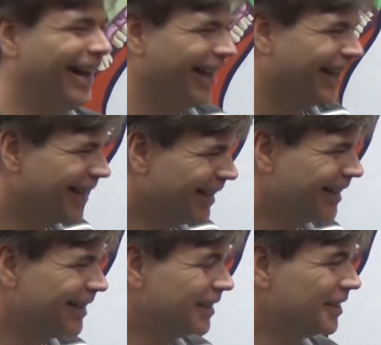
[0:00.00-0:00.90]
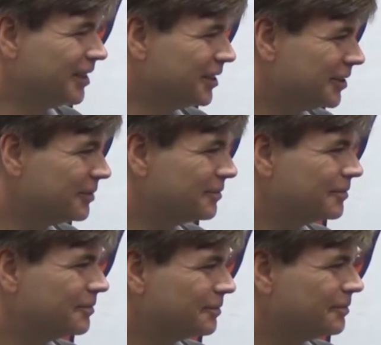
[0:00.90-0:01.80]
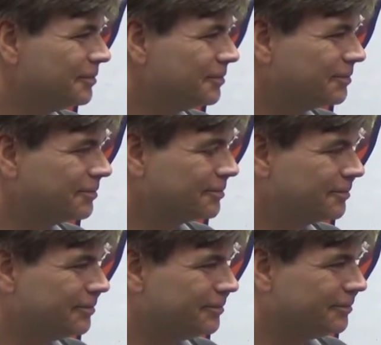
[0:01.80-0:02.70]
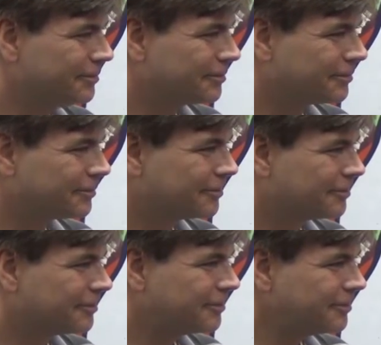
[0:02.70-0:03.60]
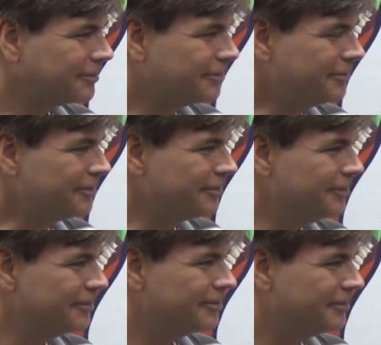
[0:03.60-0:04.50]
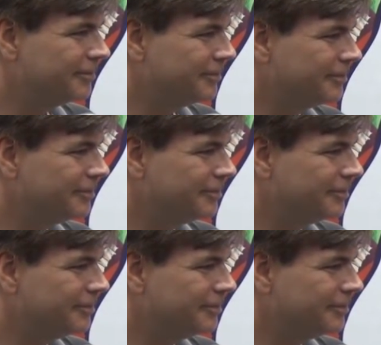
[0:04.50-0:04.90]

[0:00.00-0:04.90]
[no speech]